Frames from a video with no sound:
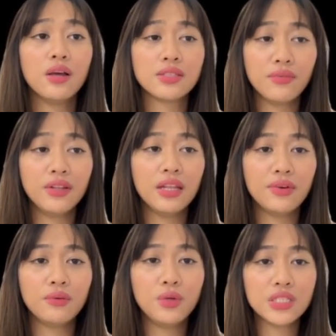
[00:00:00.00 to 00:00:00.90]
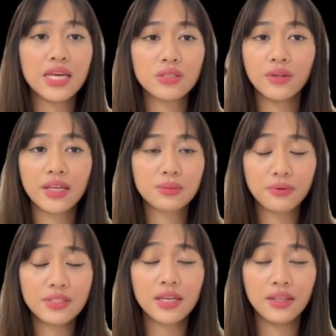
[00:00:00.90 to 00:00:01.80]
7-Eleven, which has not
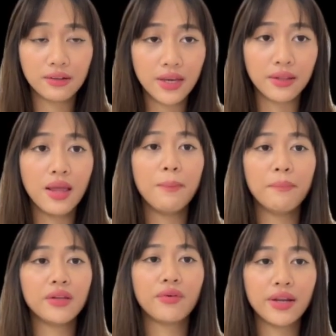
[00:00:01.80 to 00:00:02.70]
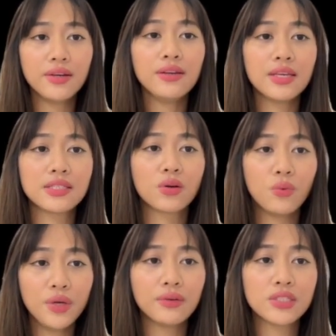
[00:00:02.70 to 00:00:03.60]
experienced a decline, but rather its
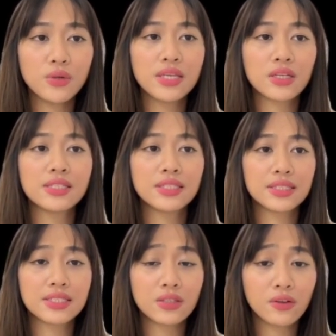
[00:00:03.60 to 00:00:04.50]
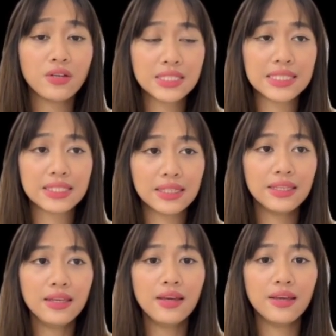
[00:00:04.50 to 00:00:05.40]
quick ratio has
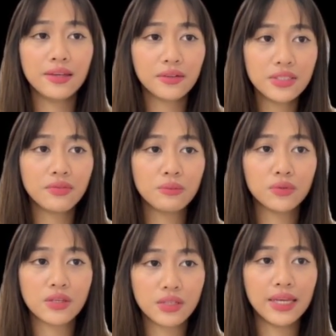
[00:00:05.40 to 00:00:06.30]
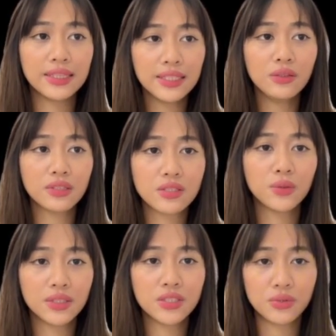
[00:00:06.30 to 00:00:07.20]
consistently increased from 2019 to
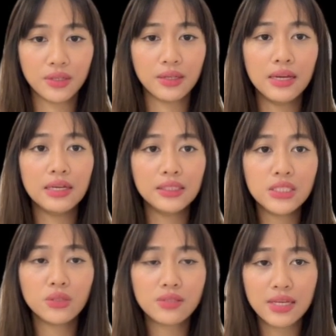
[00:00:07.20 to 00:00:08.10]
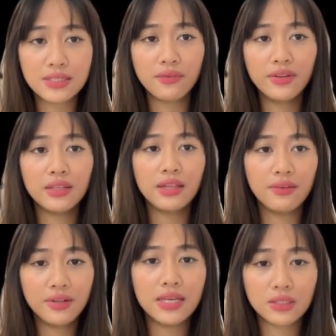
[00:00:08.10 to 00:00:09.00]
2023. This shows that
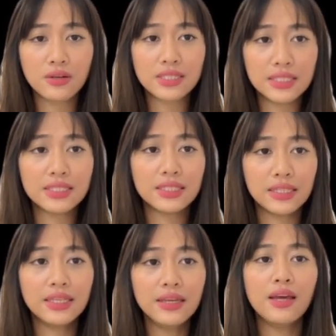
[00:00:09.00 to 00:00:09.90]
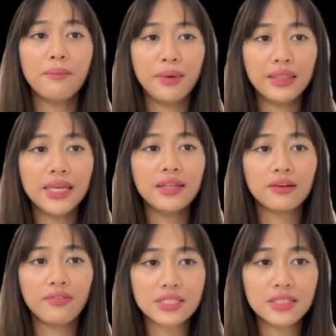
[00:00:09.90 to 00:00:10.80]
7-Eleven has consistently maintained a
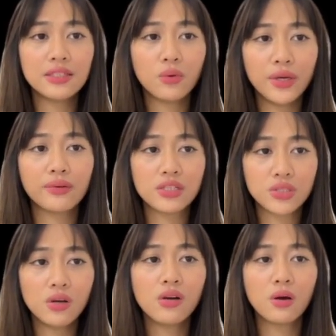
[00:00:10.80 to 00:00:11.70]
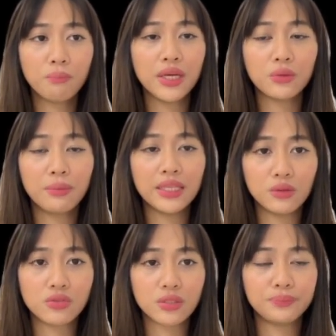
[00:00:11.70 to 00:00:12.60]
faster quick ratio compared to
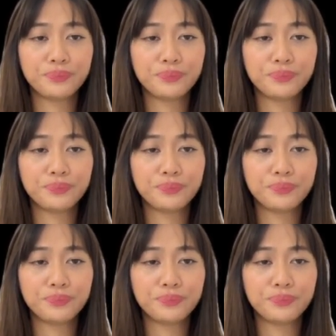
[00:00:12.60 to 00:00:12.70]
MyNews.